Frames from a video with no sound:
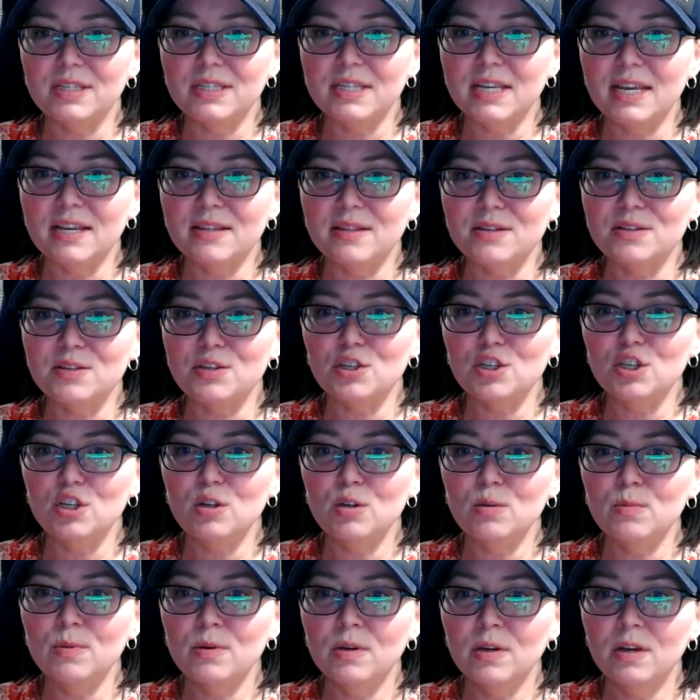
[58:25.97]
Take the
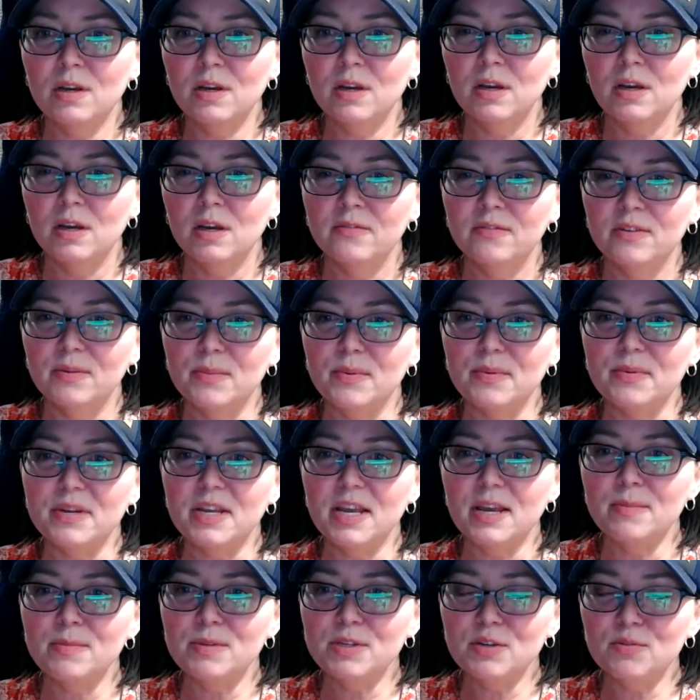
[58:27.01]
tube from an
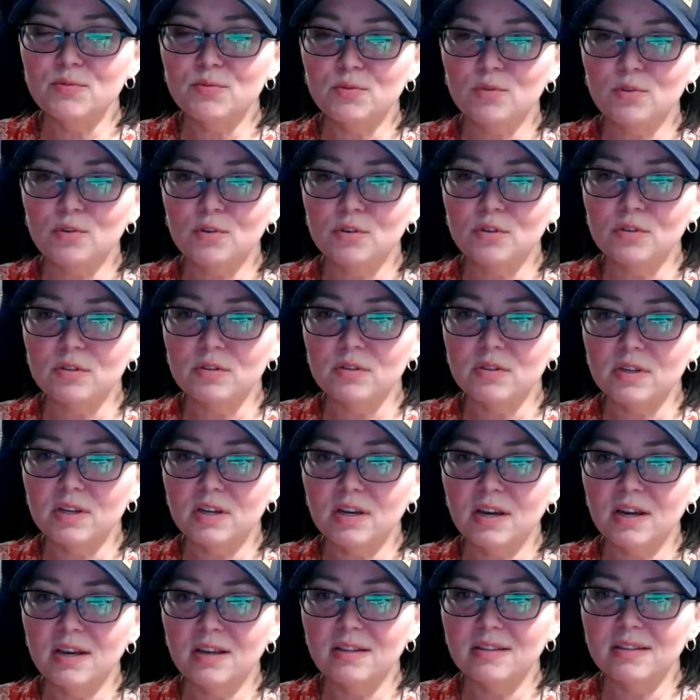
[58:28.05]
empty roll,
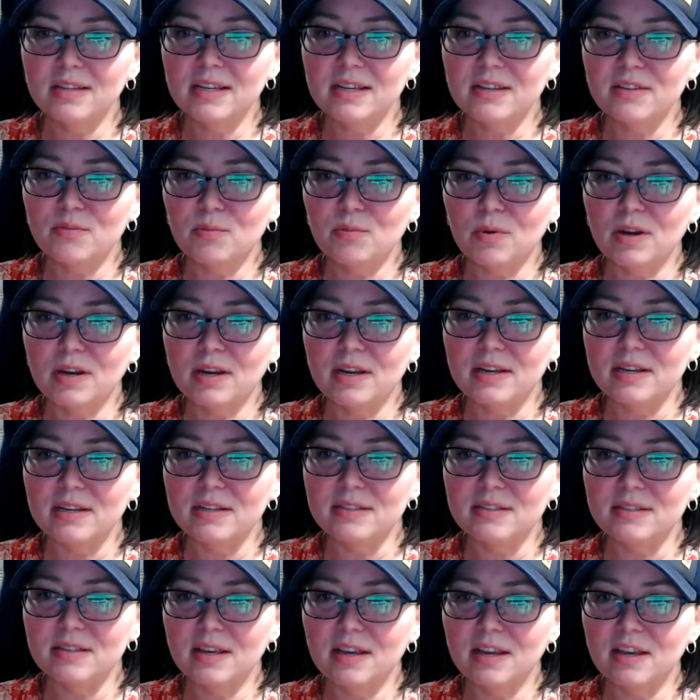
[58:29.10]
cut
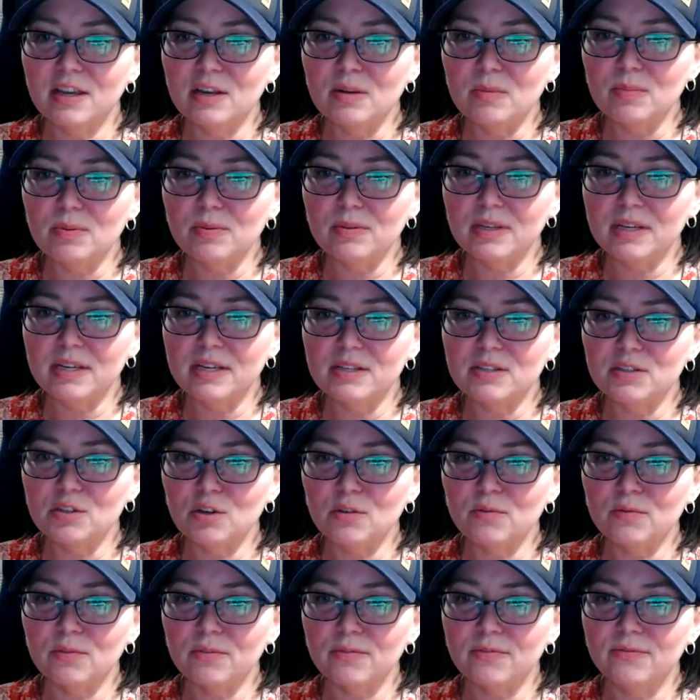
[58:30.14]
lengthwise, and place
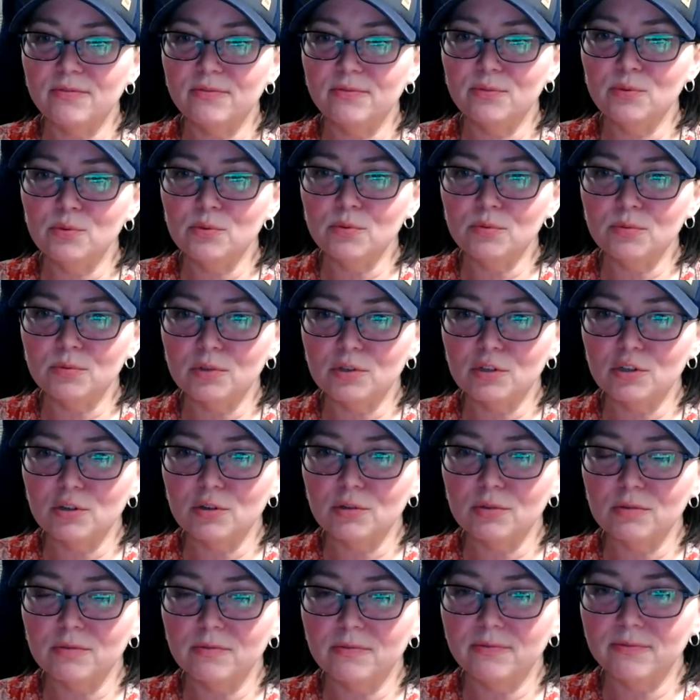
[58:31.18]
over full
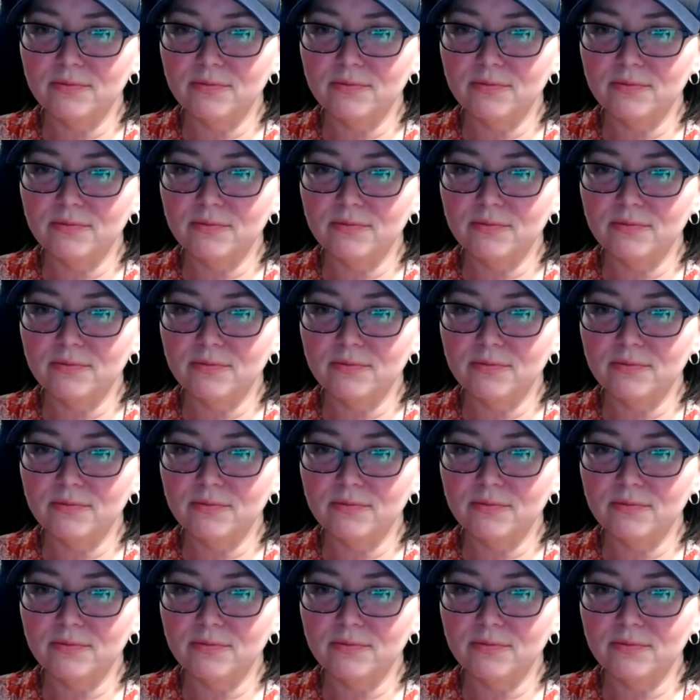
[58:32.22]
roll.